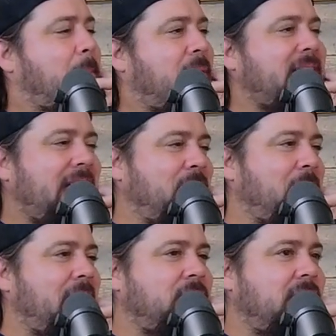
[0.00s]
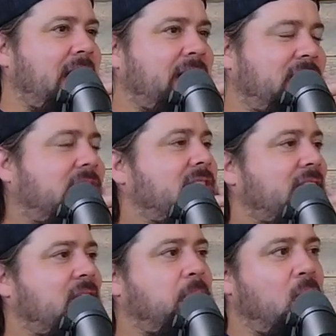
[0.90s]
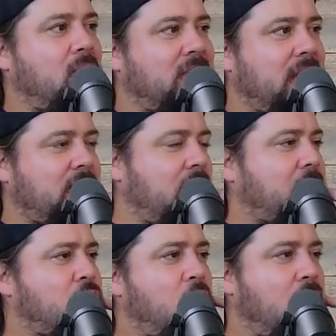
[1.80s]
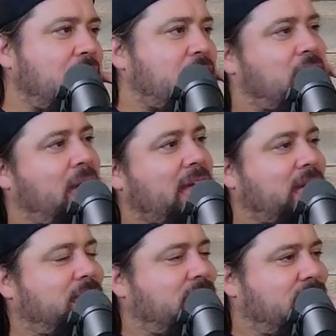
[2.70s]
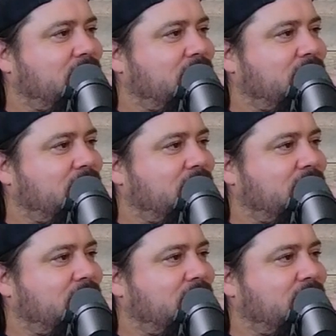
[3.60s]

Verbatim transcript: But yeah, no, every mm-hmm. guy is because mm-hmm. it's a porn thing. Like what you know, I could.